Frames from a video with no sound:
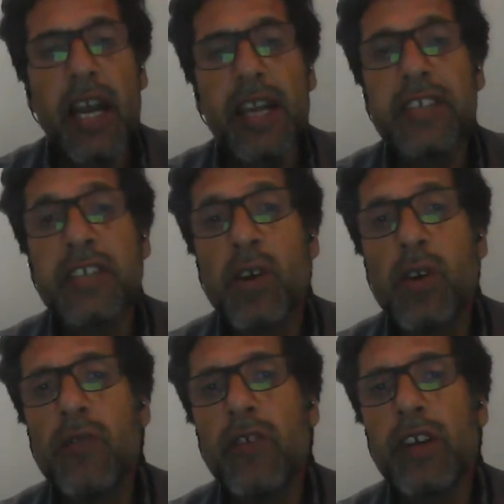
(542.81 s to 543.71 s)
and his
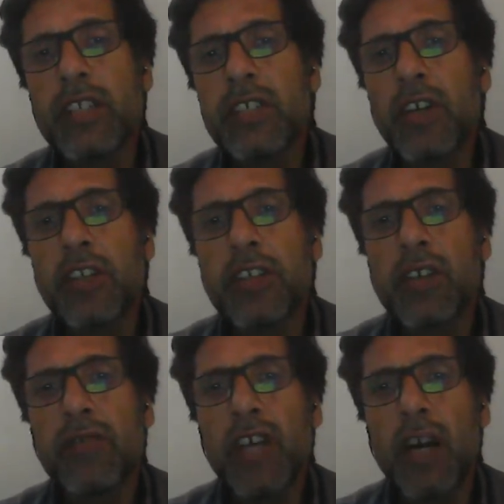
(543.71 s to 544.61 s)
love for the
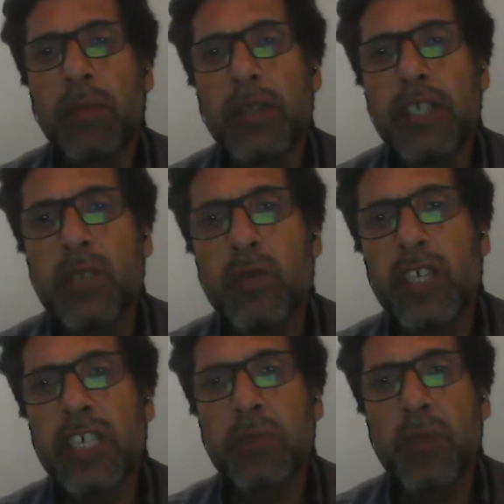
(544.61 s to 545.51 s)
daughter of the opponent
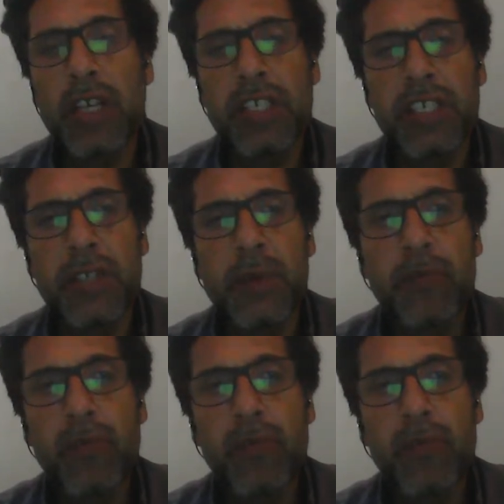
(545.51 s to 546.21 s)
were exploited